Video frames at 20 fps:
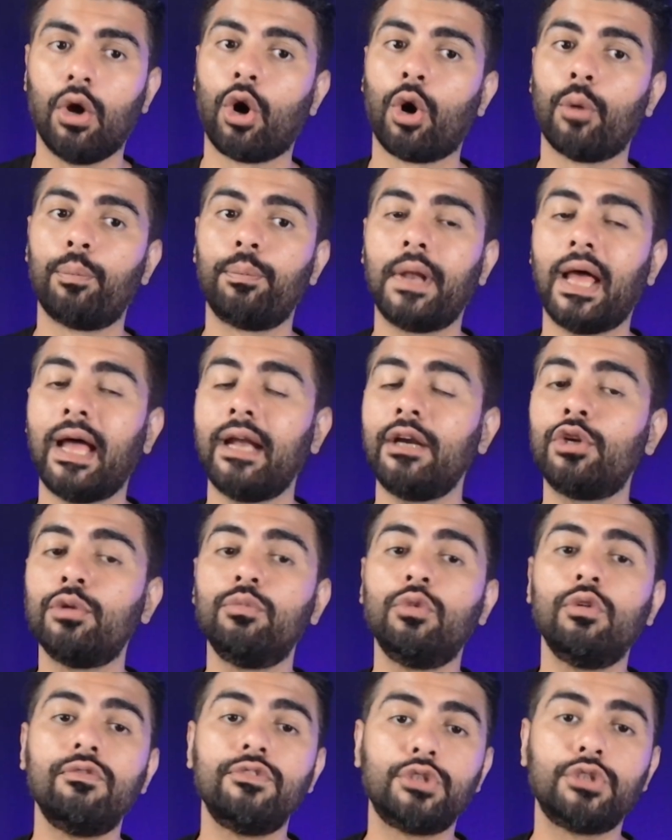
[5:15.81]
or plan to
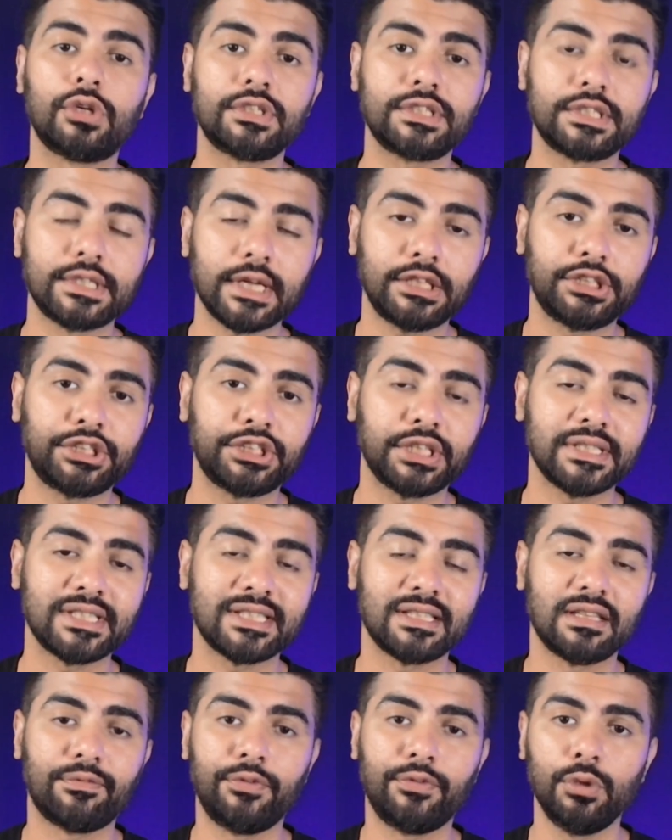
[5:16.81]
move
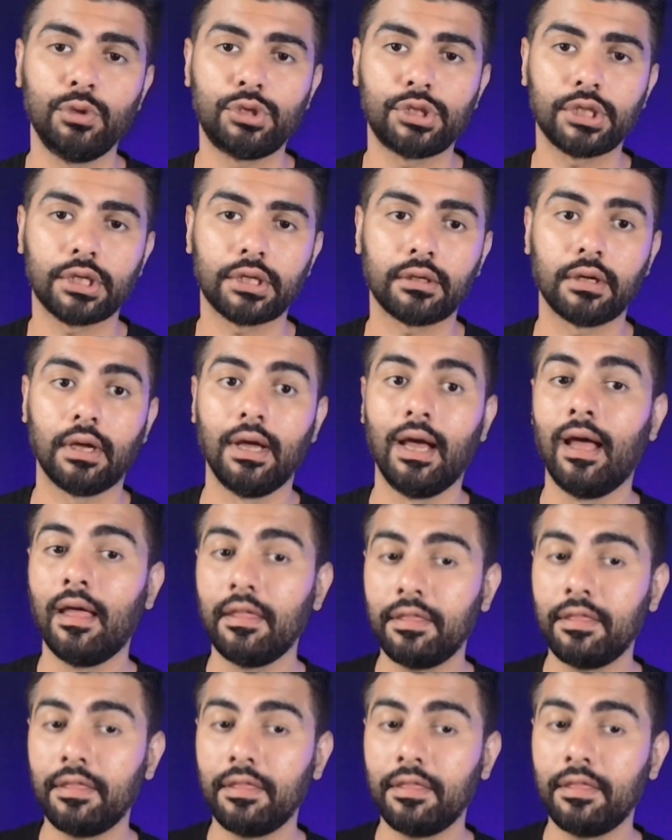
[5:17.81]
jurisdictions in the future,